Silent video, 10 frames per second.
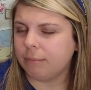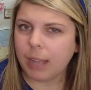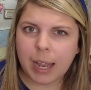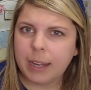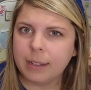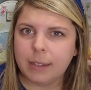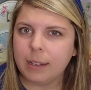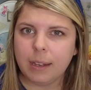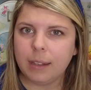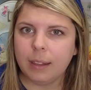I didn't
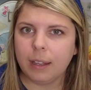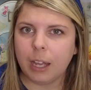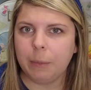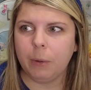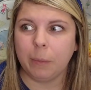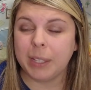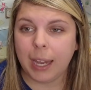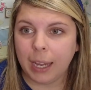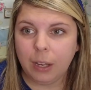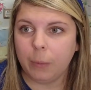see the gummy worms
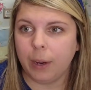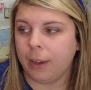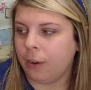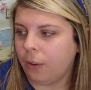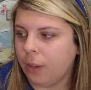anywhere at all.